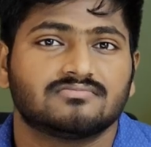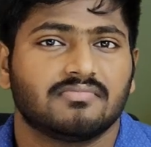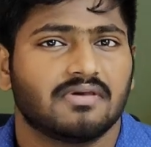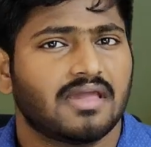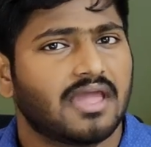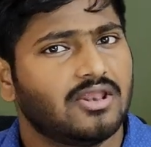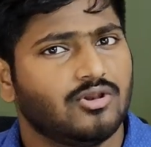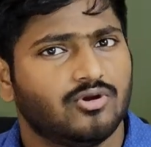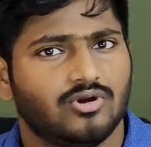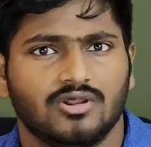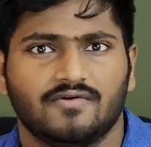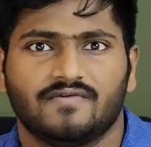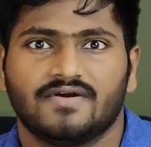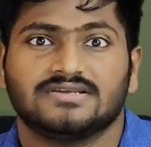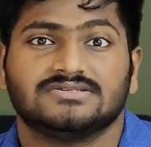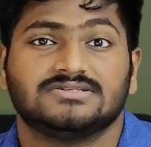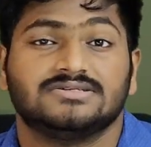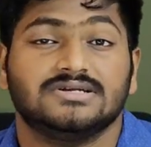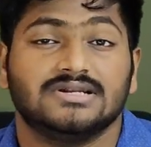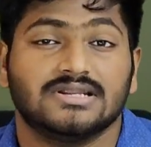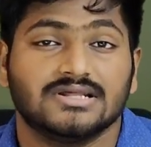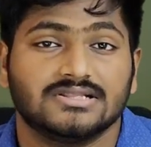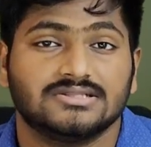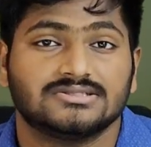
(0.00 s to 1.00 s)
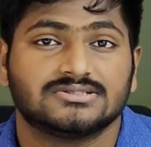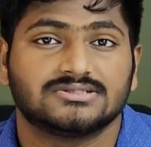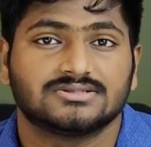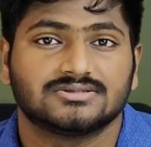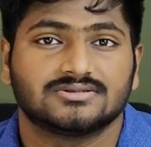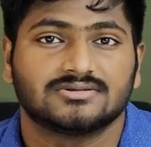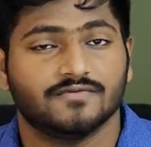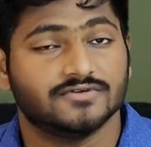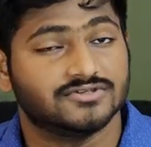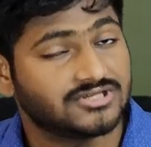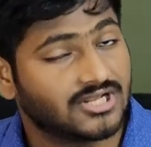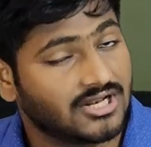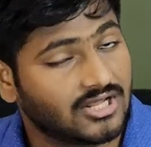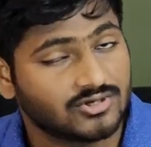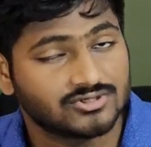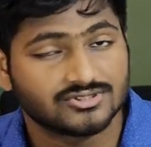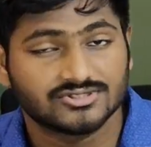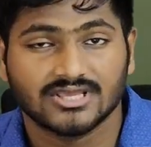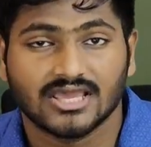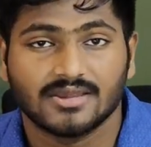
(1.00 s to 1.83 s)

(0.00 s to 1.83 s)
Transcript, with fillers: and your device details, which allows